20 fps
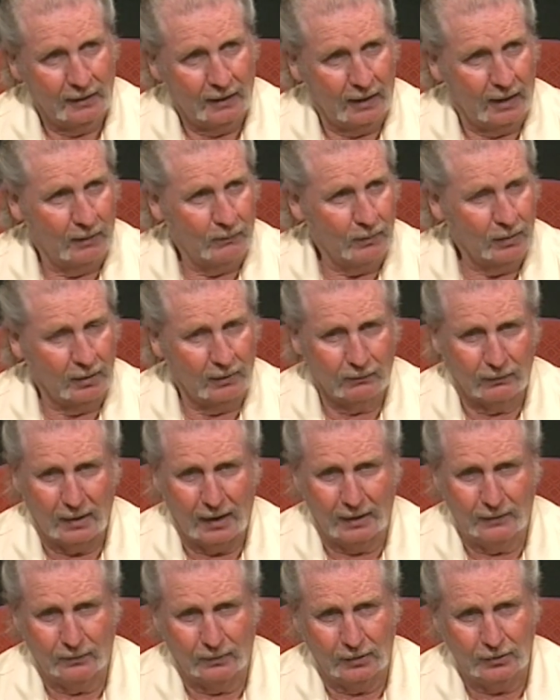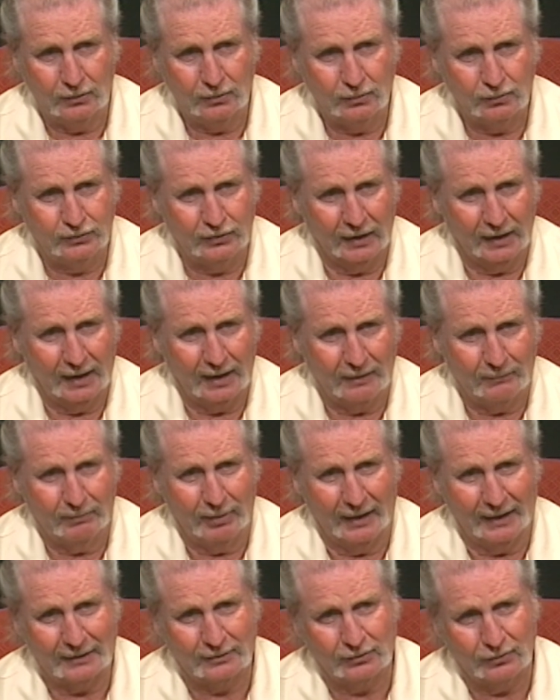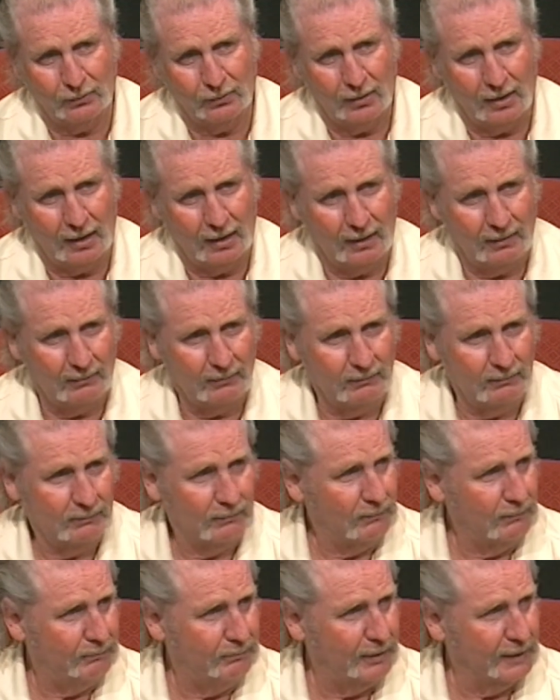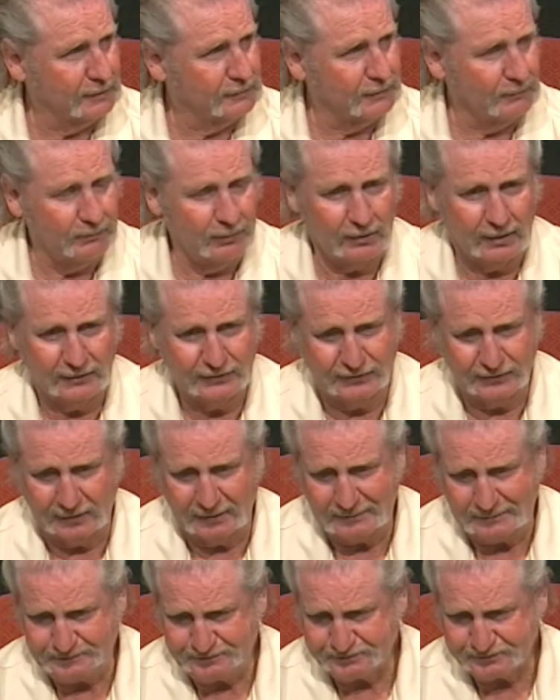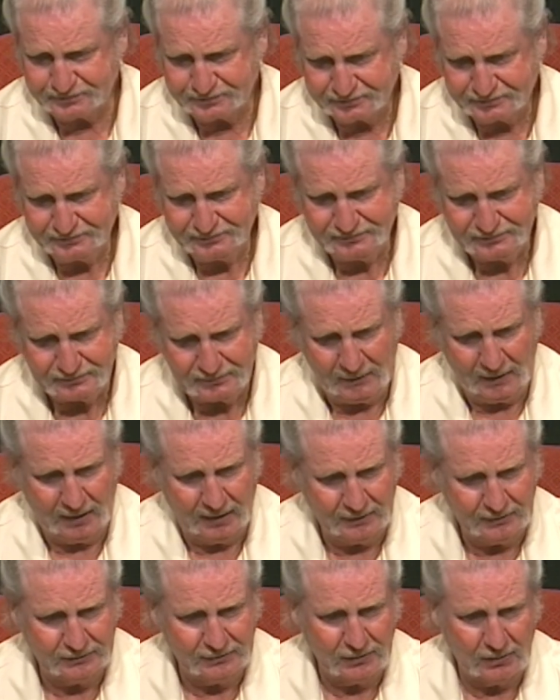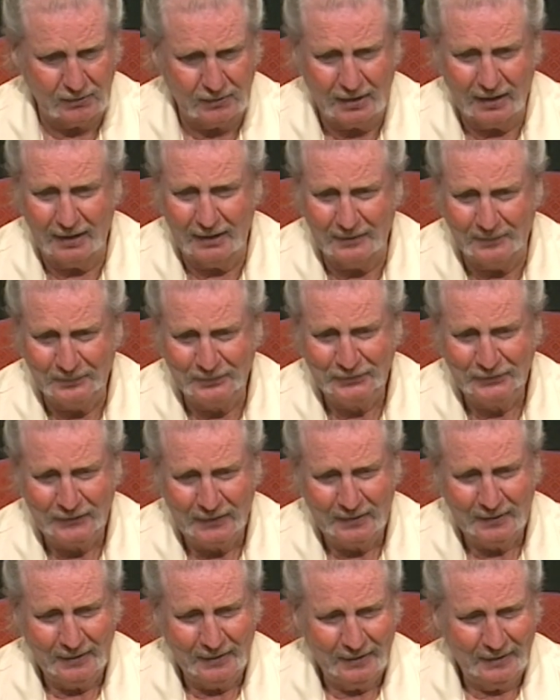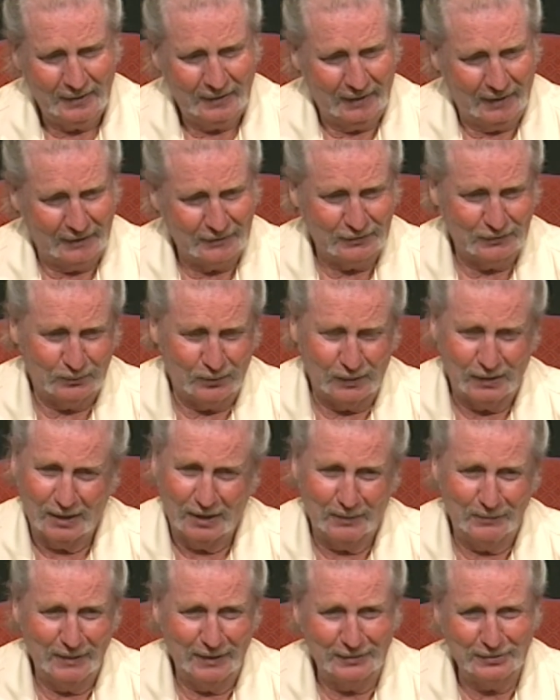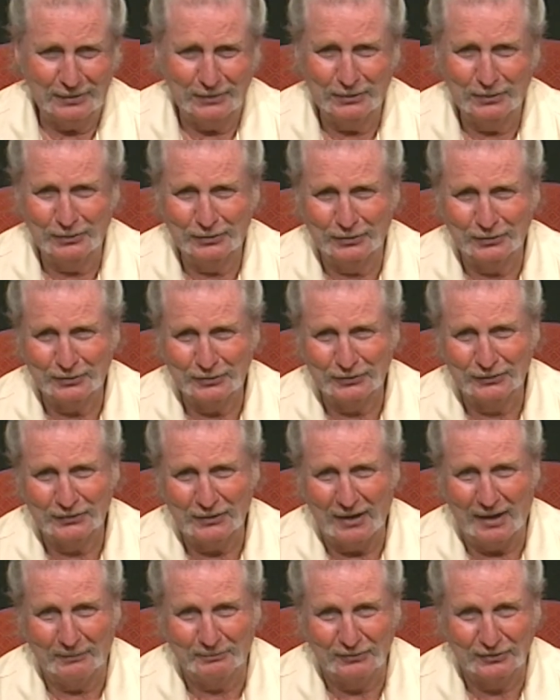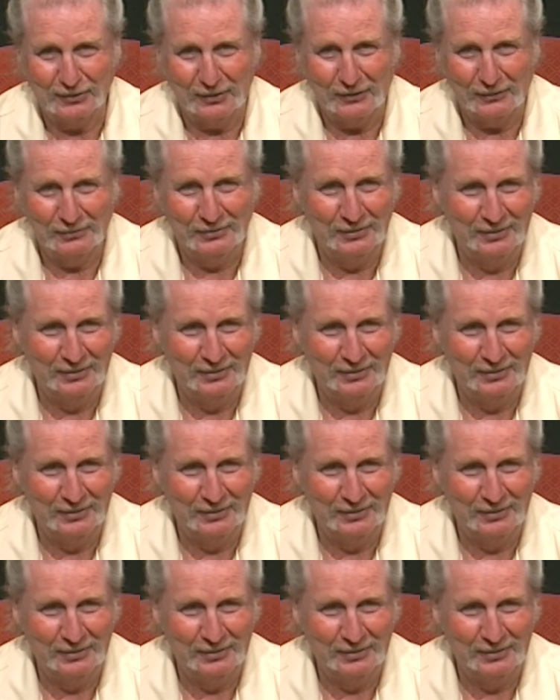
I want to ride with you tonight back to Boston." I says, "Okay." I says, "We got to make the usual stop, so,"